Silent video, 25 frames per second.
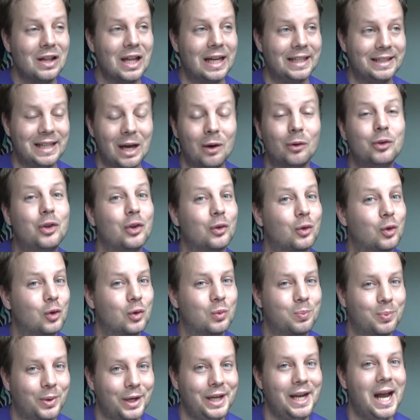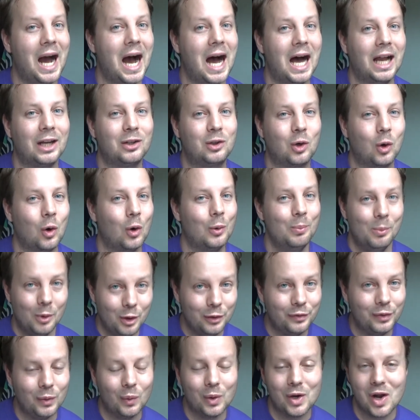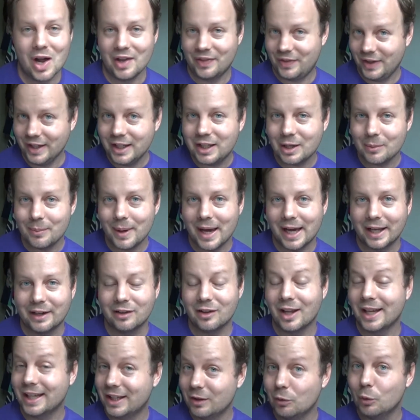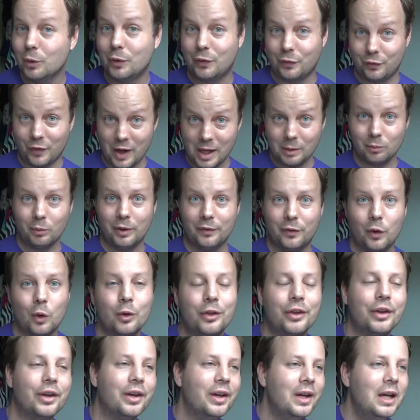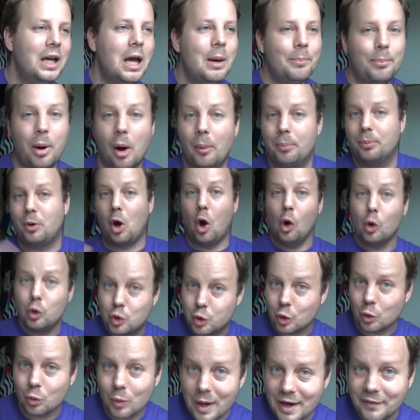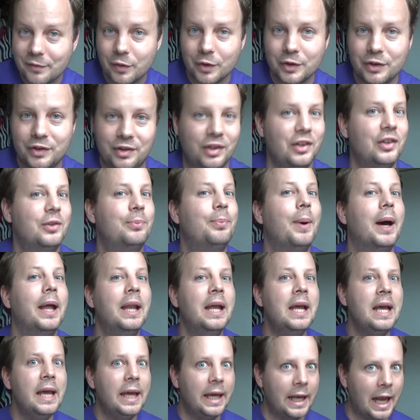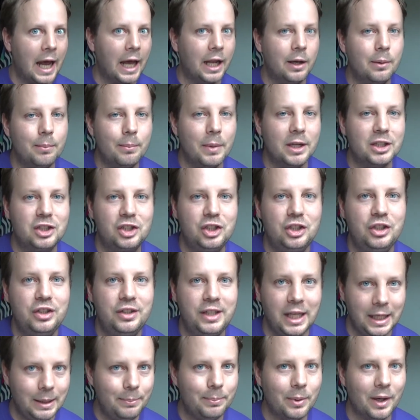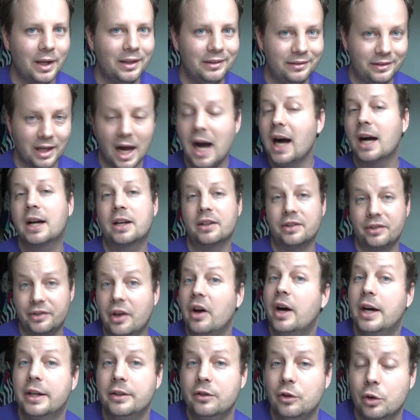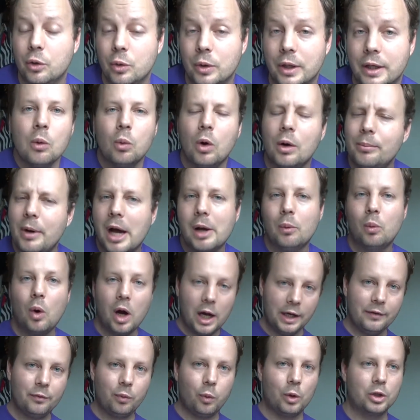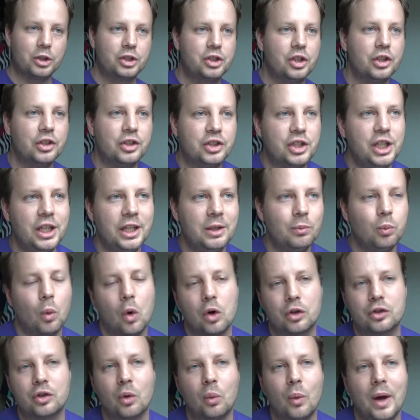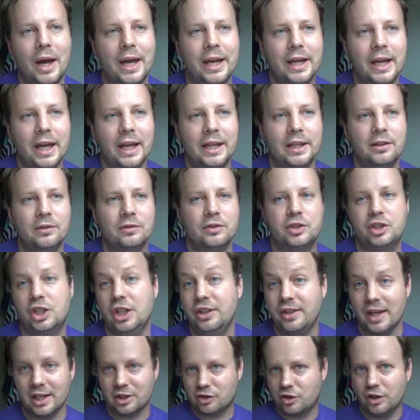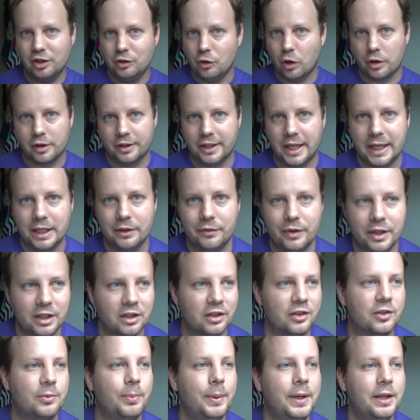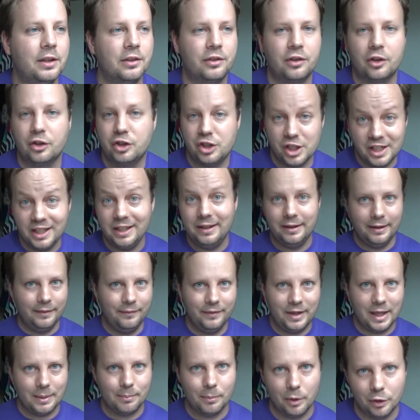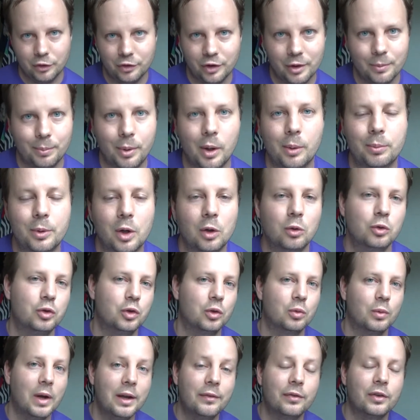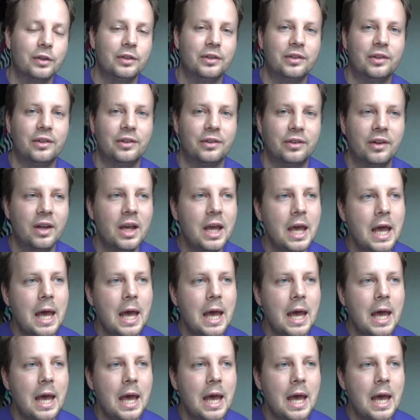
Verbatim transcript: Like that was a pretty hardcore movie when I think about it. Like it was fun with all the pop cultural references, but it had a much deeper, darker side to it. While my wife watched it, she walked away and she's actually not a native English speaker, so she didn't even get most of the pop cultural references.